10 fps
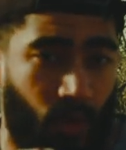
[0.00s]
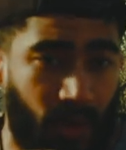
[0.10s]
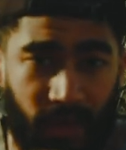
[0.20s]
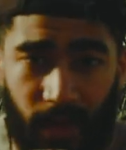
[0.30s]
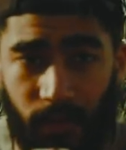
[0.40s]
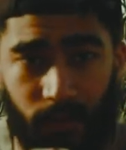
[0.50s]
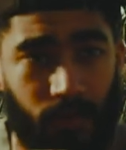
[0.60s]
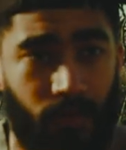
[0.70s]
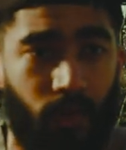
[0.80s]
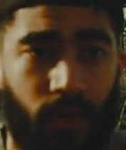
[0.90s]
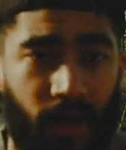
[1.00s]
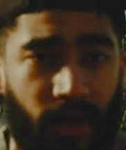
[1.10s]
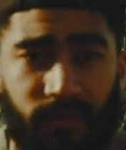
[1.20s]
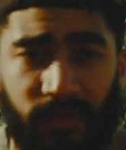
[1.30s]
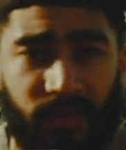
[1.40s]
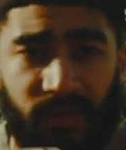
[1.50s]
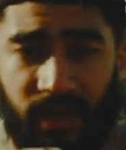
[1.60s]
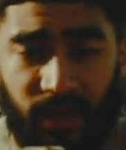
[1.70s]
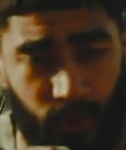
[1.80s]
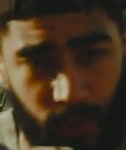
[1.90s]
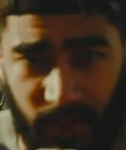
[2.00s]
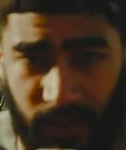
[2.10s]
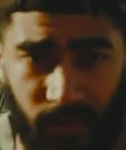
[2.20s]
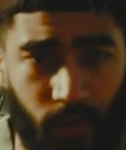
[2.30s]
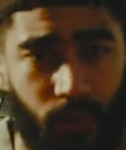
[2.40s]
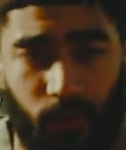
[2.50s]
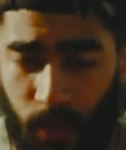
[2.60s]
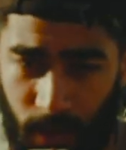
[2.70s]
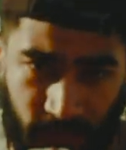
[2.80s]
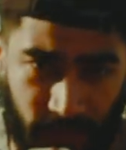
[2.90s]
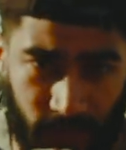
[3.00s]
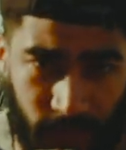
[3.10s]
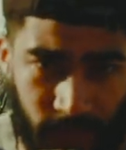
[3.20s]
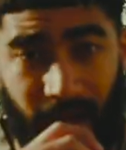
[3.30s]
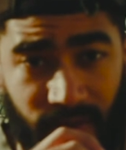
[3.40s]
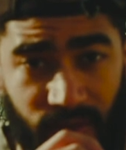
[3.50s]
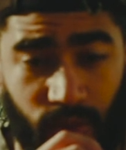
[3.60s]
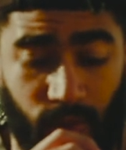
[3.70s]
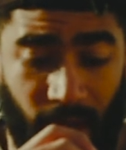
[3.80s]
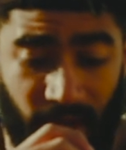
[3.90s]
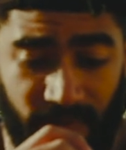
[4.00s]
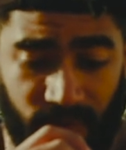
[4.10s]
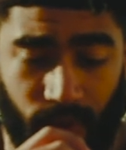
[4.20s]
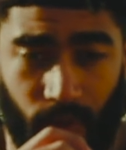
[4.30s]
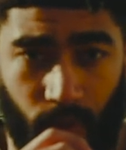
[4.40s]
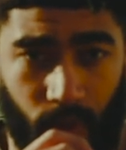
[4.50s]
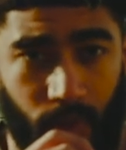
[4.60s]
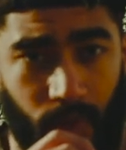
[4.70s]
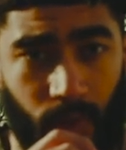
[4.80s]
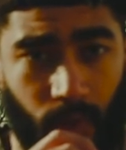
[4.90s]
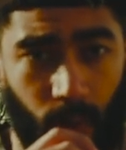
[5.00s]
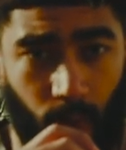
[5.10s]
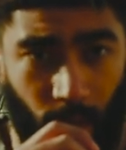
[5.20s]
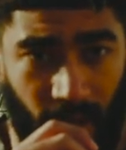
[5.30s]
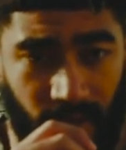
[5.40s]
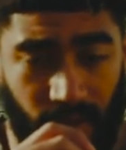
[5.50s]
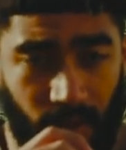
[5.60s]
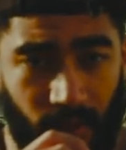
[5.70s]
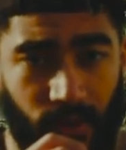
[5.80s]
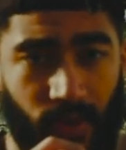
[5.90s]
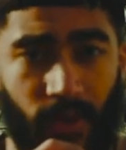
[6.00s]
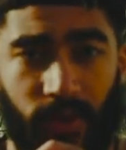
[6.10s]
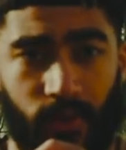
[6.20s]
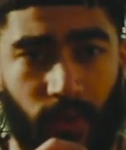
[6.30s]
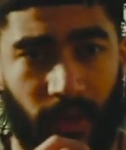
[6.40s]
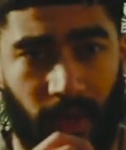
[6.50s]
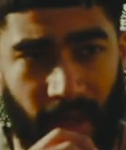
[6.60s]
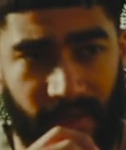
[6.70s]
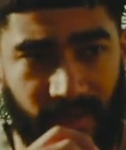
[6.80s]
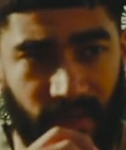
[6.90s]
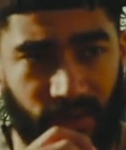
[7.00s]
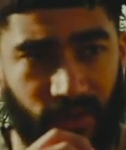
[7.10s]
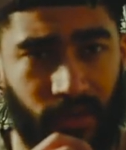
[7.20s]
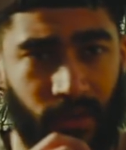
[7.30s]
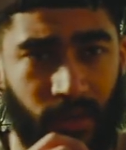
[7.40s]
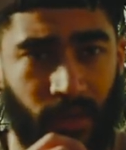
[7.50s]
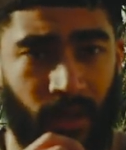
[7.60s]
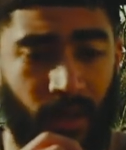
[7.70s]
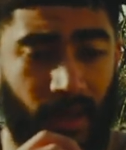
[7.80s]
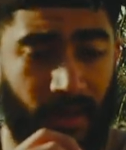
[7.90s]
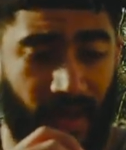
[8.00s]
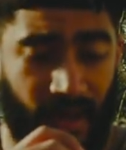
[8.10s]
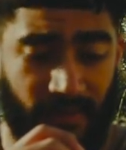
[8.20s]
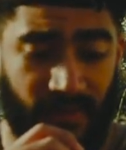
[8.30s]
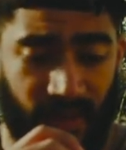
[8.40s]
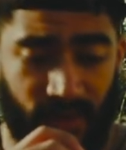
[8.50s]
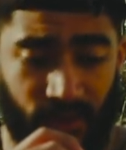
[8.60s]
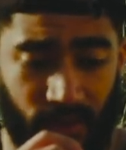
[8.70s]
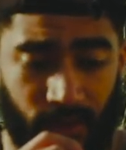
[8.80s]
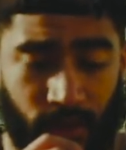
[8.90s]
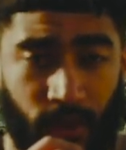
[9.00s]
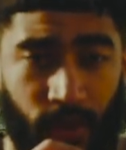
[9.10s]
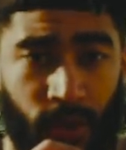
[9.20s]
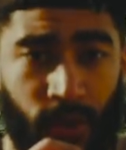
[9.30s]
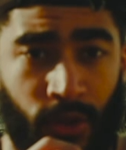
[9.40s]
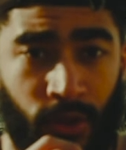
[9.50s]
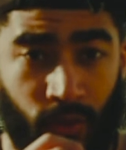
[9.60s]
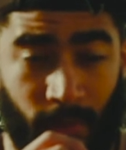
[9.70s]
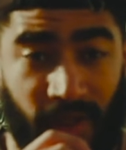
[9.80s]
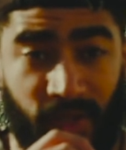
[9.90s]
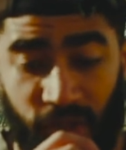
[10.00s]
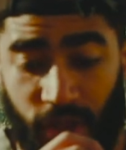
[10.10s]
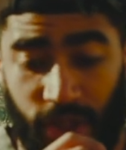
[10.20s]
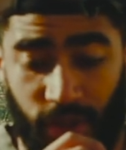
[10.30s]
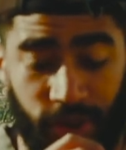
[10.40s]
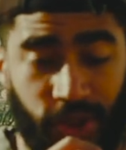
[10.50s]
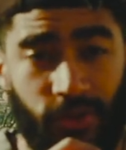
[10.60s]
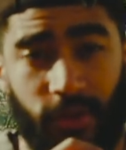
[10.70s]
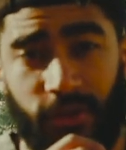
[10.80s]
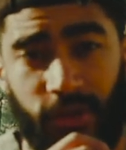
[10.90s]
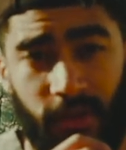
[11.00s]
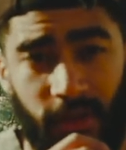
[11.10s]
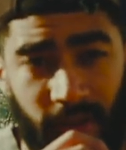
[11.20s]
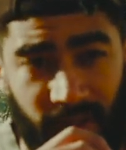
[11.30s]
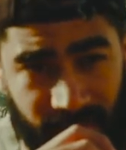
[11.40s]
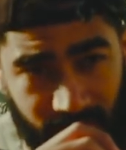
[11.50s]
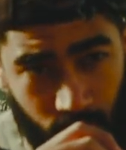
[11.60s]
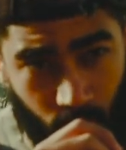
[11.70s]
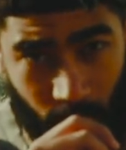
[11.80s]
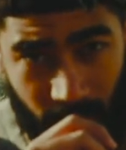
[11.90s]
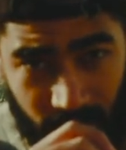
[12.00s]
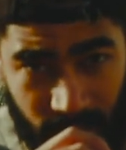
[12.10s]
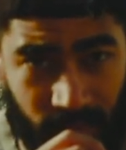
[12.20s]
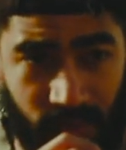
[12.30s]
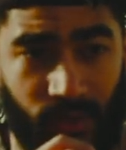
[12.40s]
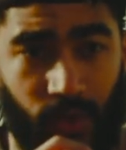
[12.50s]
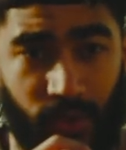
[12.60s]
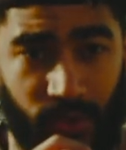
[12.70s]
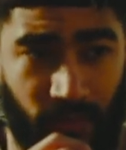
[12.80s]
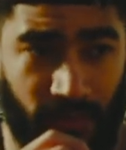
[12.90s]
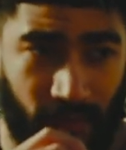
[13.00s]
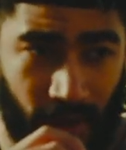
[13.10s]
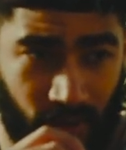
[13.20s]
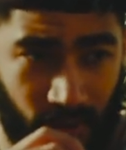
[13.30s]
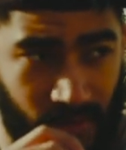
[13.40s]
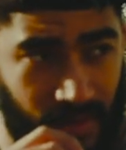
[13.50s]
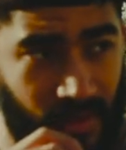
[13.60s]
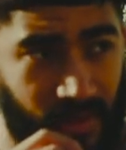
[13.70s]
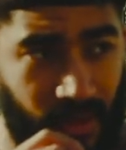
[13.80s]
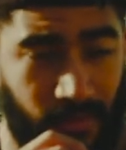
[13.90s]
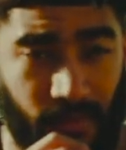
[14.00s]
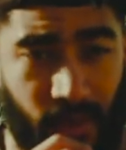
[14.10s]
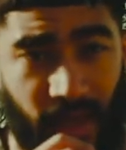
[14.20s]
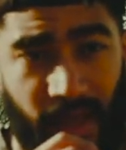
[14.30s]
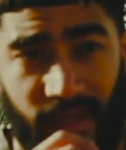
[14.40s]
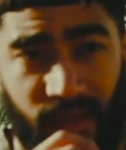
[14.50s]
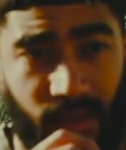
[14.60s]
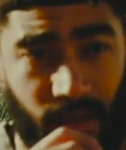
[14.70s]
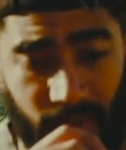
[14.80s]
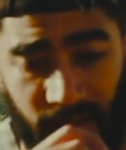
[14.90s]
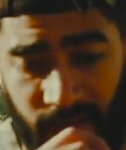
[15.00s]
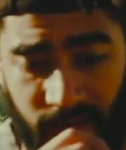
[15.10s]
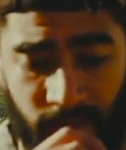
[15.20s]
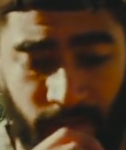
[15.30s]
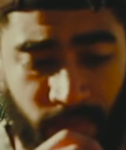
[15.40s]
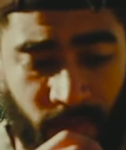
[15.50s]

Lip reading: workout or every second week or whatever. Also, you have to know when you're going to do a light session and a heavy session to make sure your structure is well, so you don't fry your nervous system and you commit